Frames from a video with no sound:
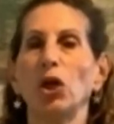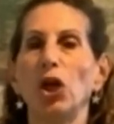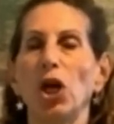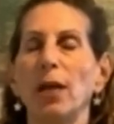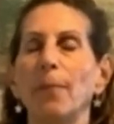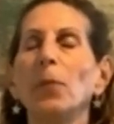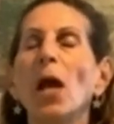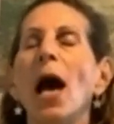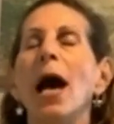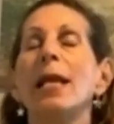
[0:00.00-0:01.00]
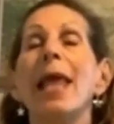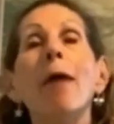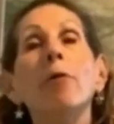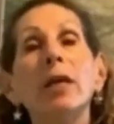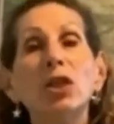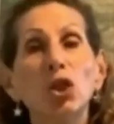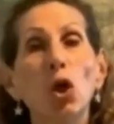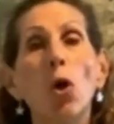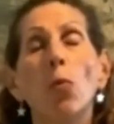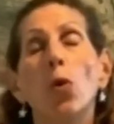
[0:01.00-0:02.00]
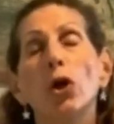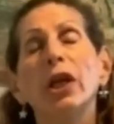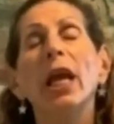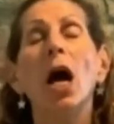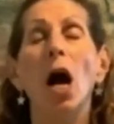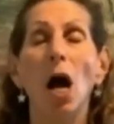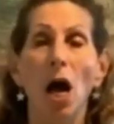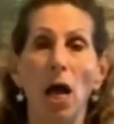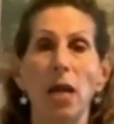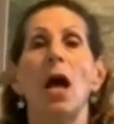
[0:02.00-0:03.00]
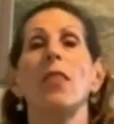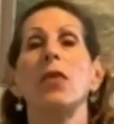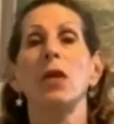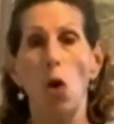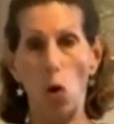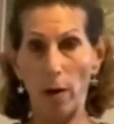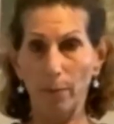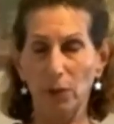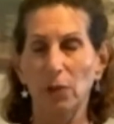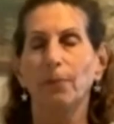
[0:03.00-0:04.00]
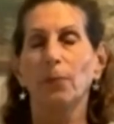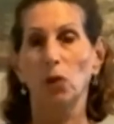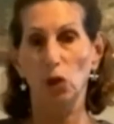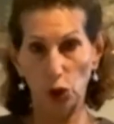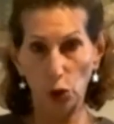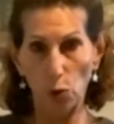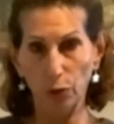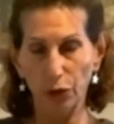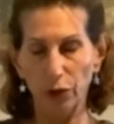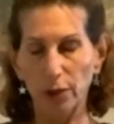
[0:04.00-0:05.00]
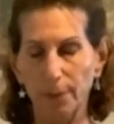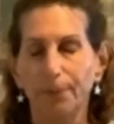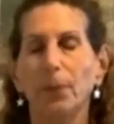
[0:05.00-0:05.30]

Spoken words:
Good. Now we're going to start working on the arms, the shoulders.